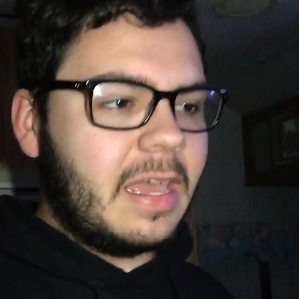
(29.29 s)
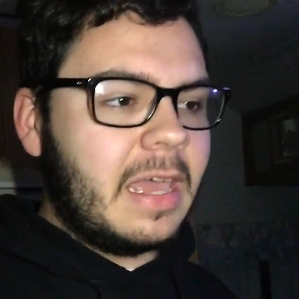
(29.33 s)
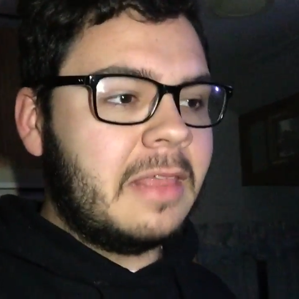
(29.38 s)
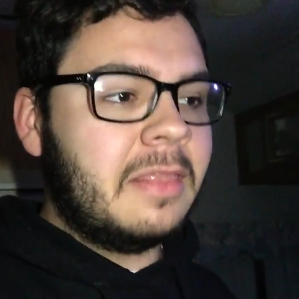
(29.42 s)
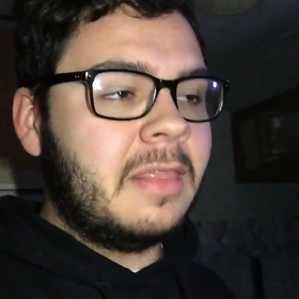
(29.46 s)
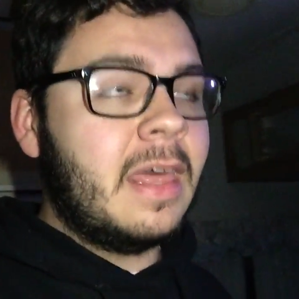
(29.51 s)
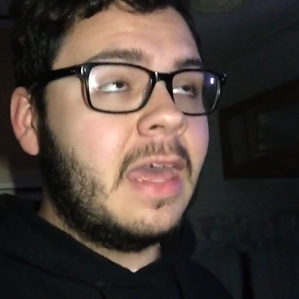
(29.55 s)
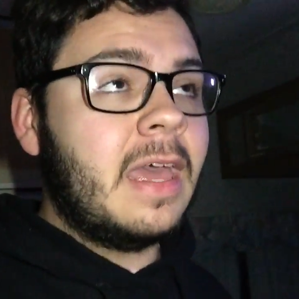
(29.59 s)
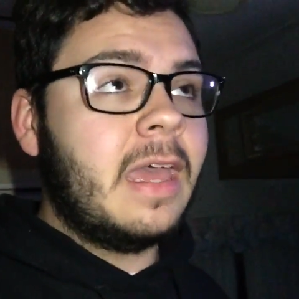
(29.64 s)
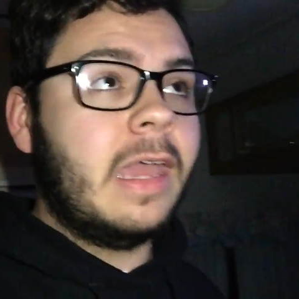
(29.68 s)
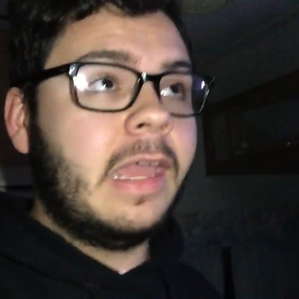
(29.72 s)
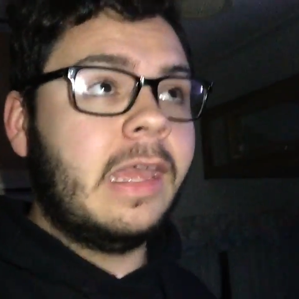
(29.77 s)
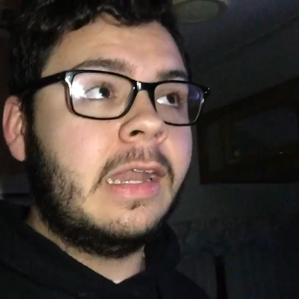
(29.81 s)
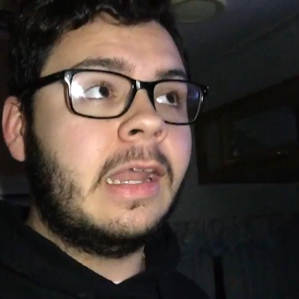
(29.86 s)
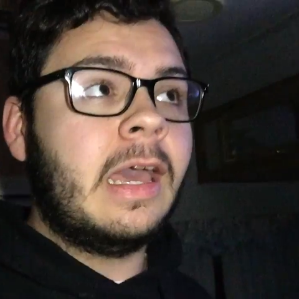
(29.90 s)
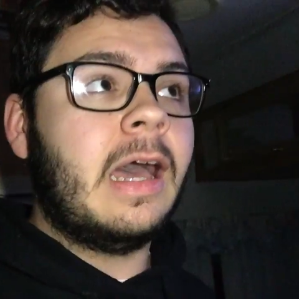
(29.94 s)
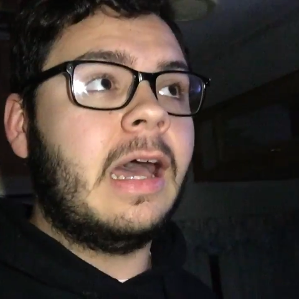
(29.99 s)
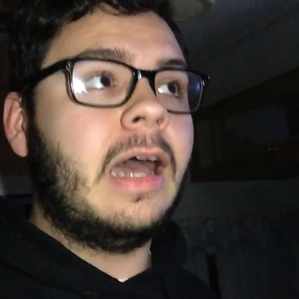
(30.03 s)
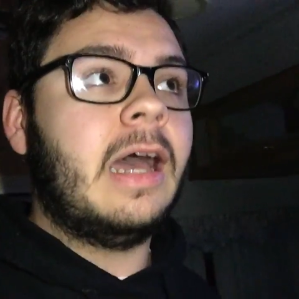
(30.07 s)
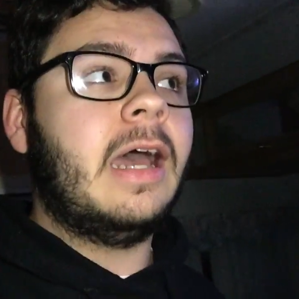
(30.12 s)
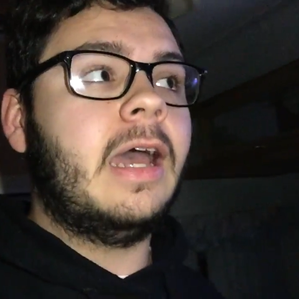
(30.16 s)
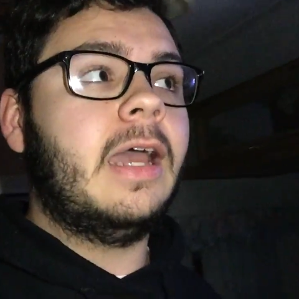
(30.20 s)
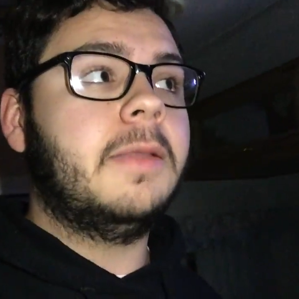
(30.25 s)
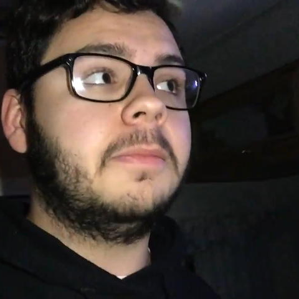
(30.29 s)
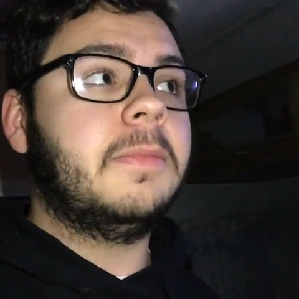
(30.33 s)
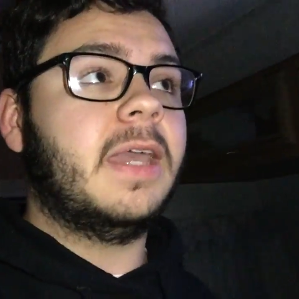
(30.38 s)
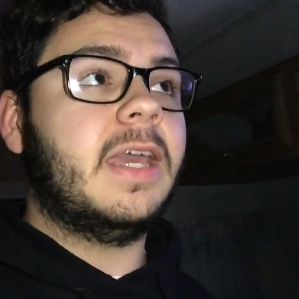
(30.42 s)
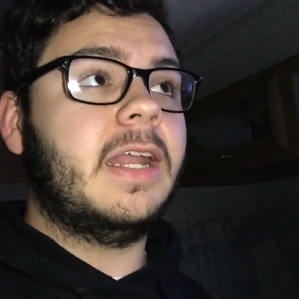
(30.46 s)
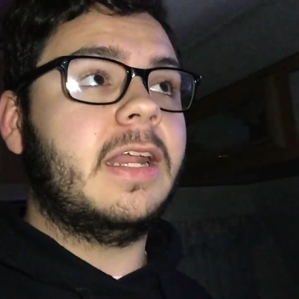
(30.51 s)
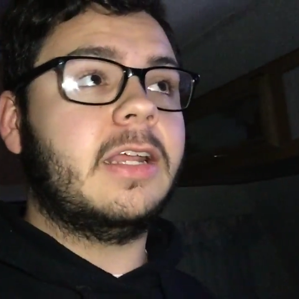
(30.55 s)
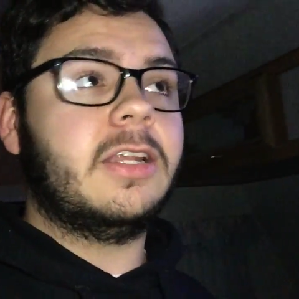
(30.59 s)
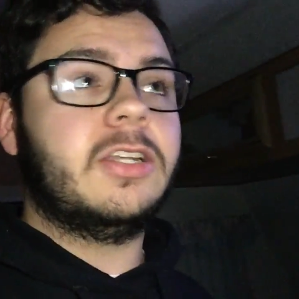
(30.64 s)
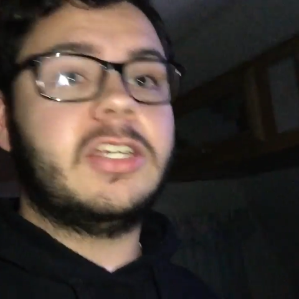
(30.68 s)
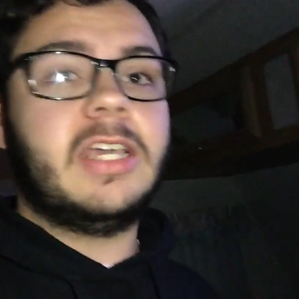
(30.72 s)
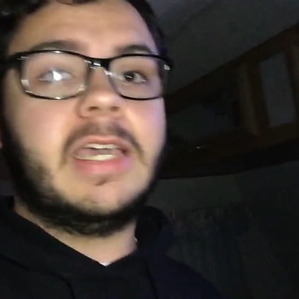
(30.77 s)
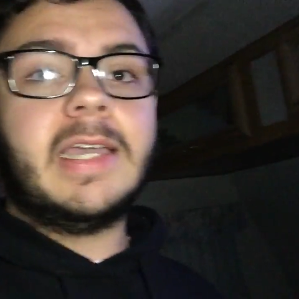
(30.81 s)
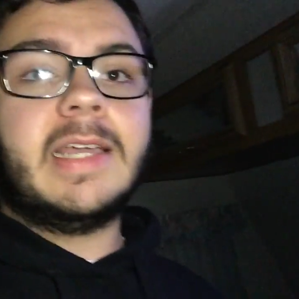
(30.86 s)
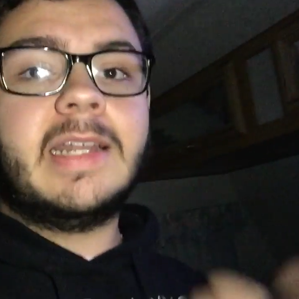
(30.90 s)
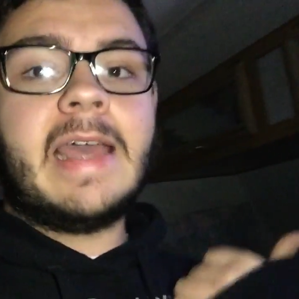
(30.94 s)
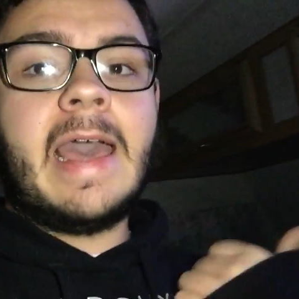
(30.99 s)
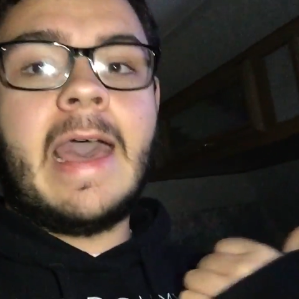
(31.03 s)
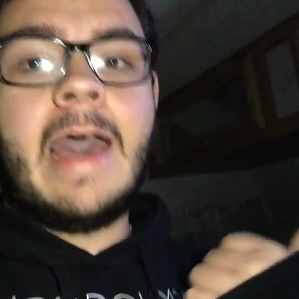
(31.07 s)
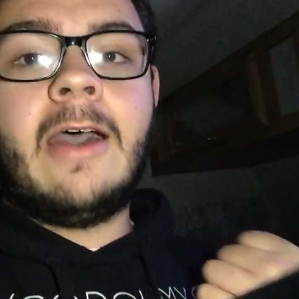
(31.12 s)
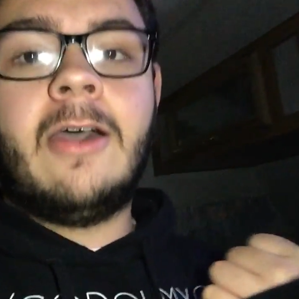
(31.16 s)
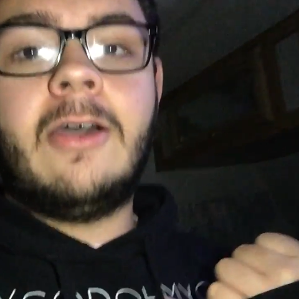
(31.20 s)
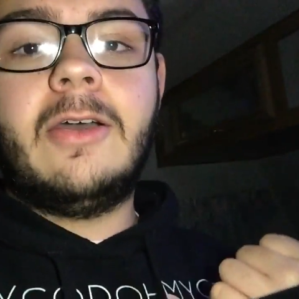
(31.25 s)
And then I'm getting checked
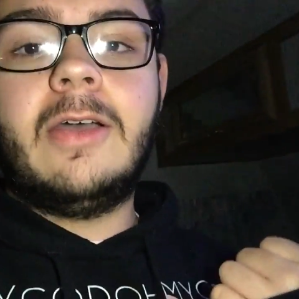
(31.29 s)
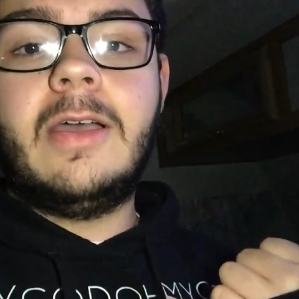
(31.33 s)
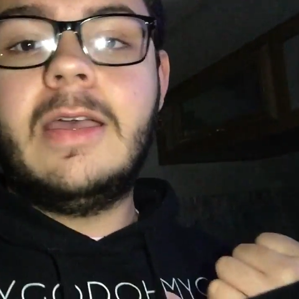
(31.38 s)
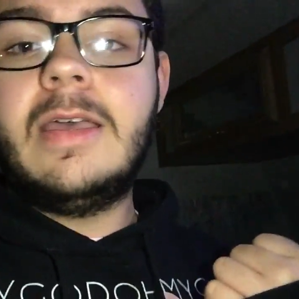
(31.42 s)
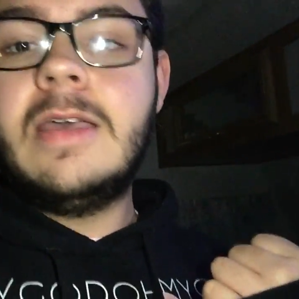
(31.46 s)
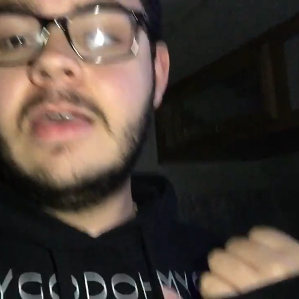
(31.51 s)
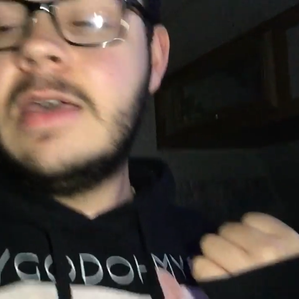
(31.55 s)
out